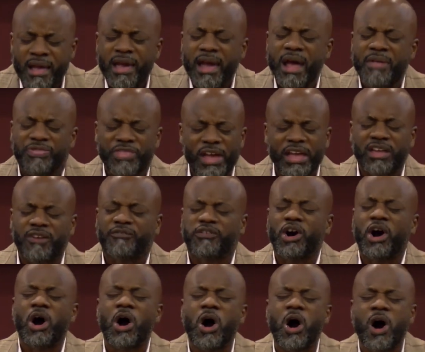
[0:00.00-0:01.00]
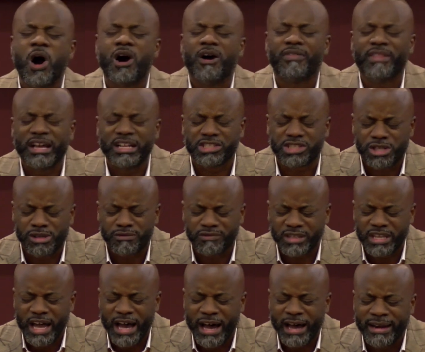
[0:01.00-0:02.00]
And thank you for all that you've
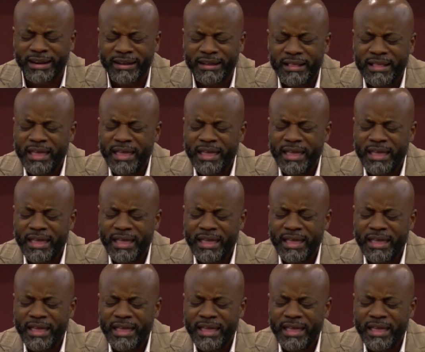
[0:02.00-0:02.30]
done.